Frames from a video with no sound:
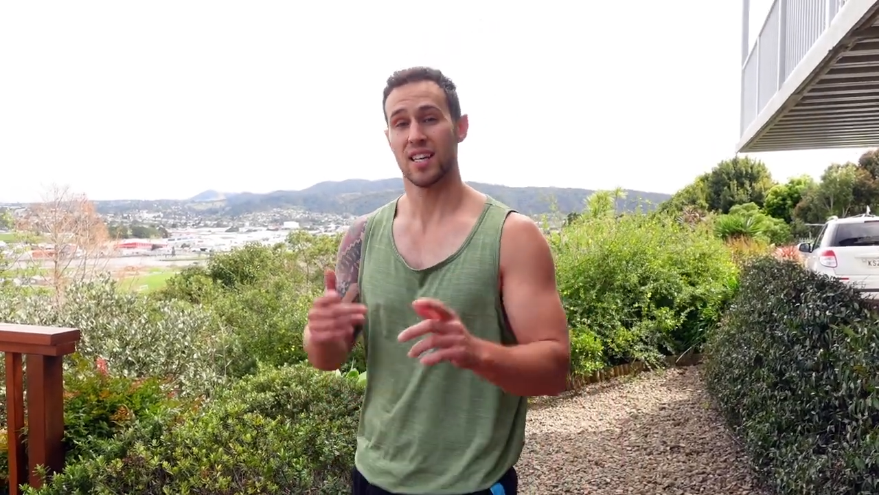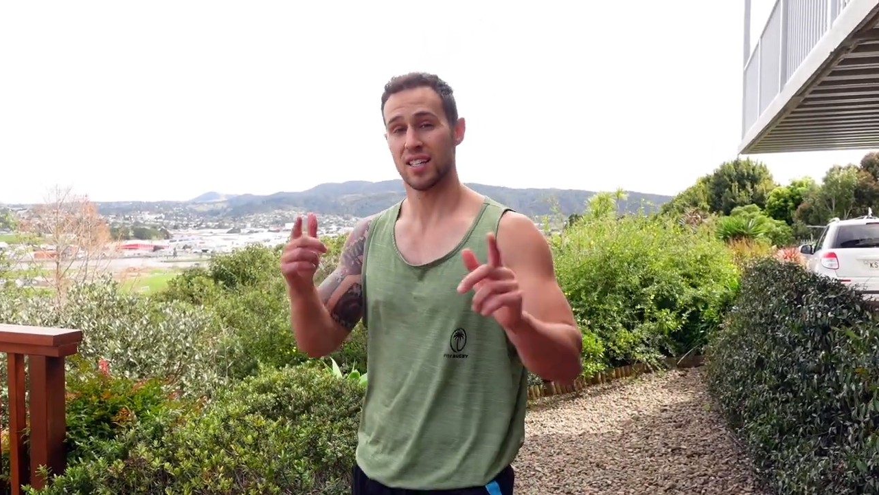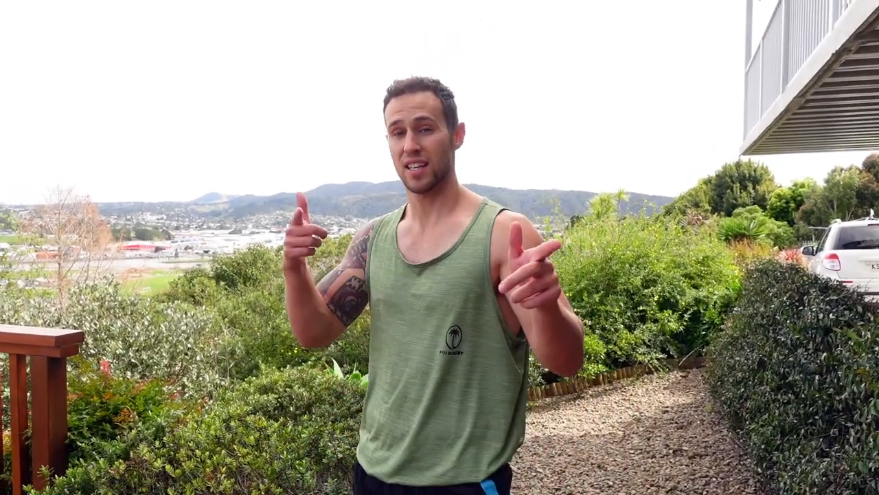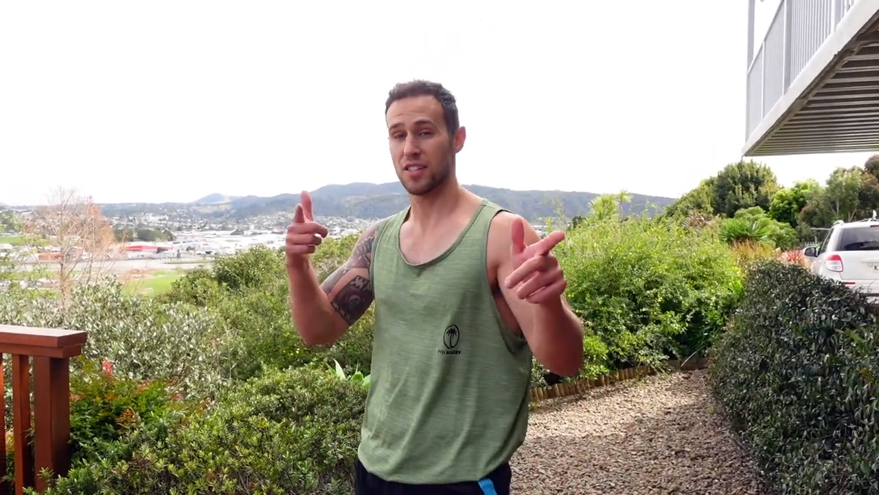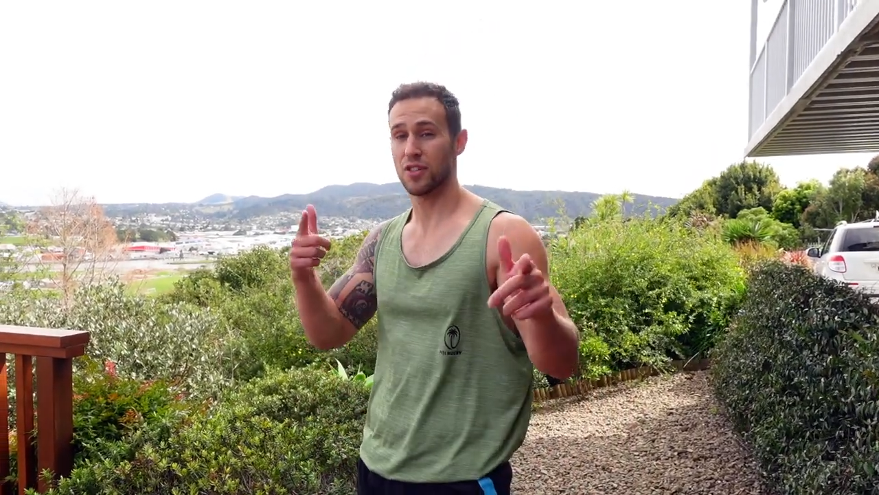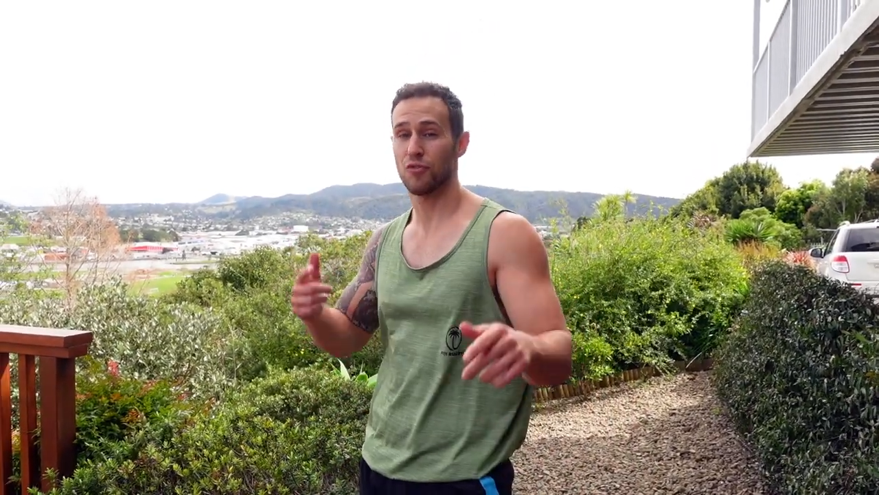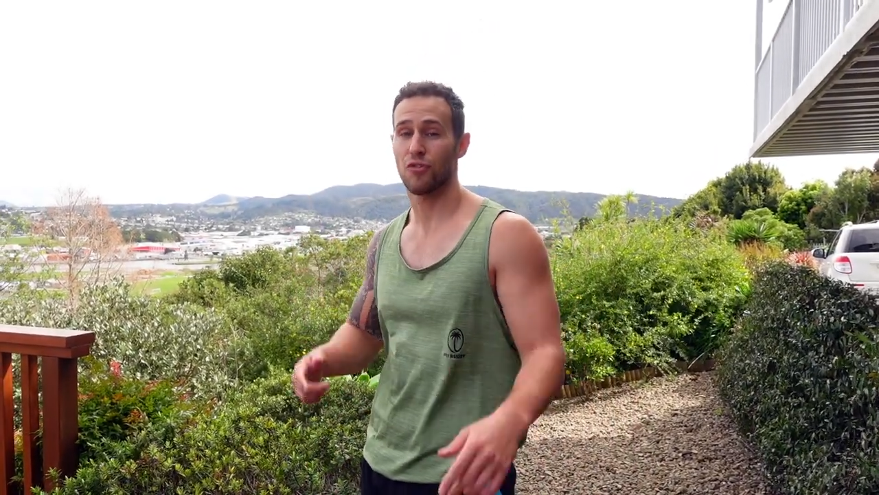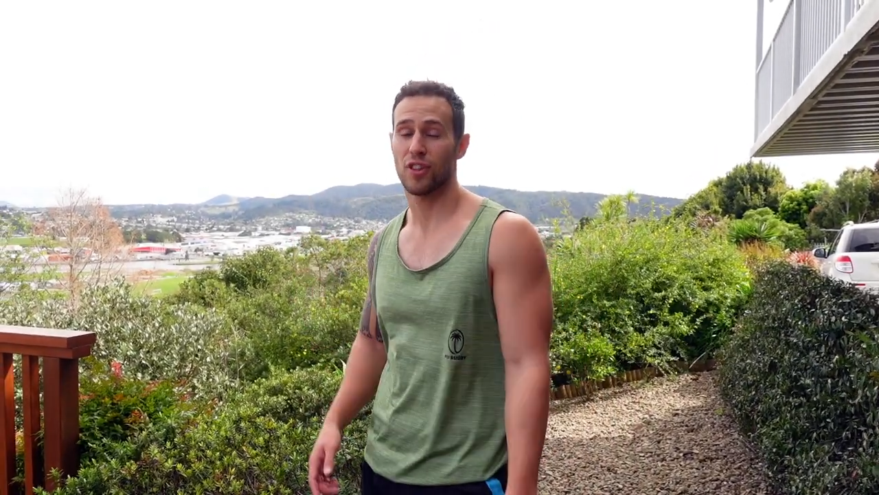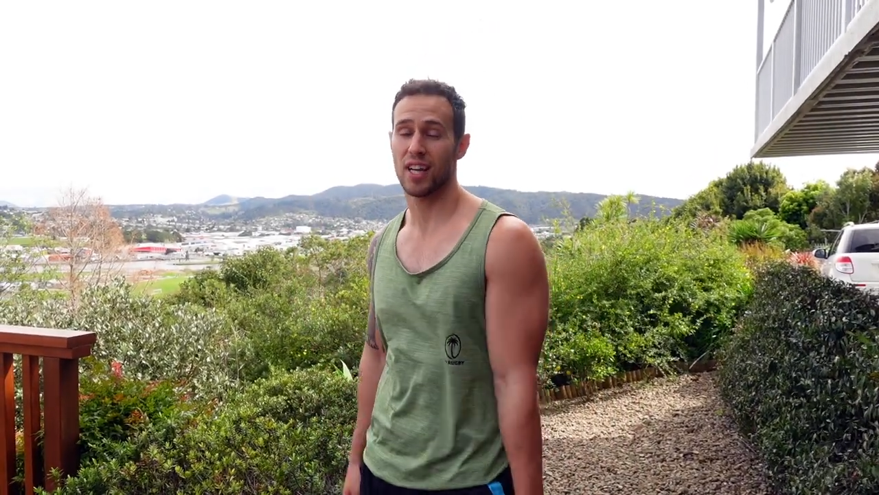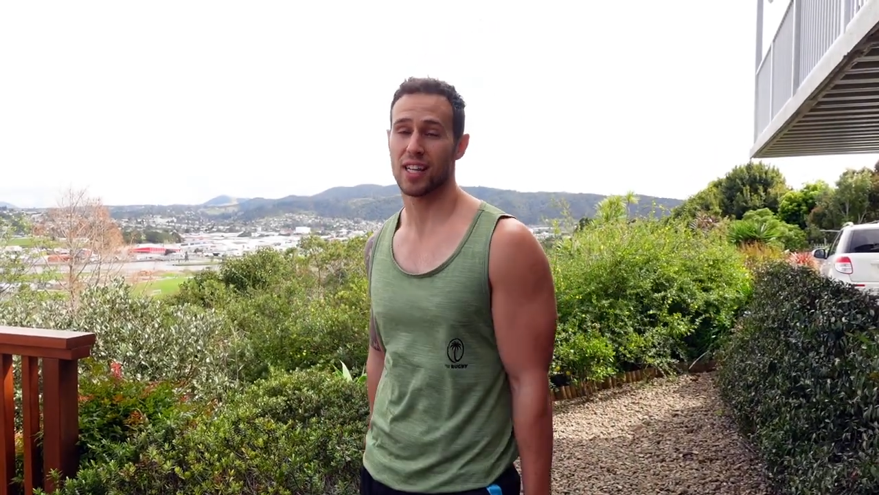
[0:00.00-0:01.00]
Stay tuned
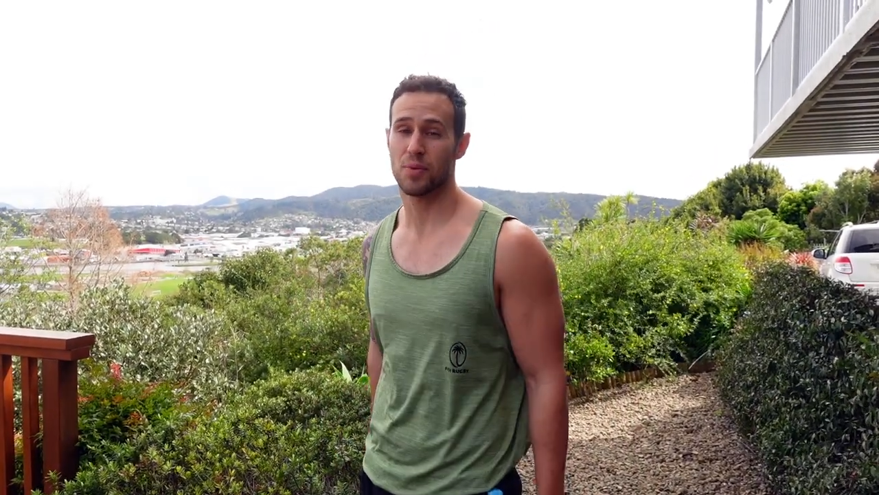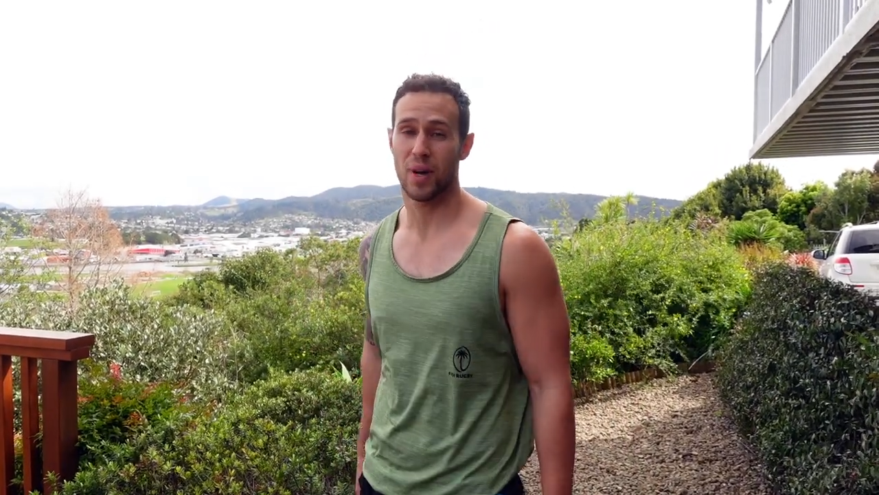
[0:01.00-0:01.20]
for the next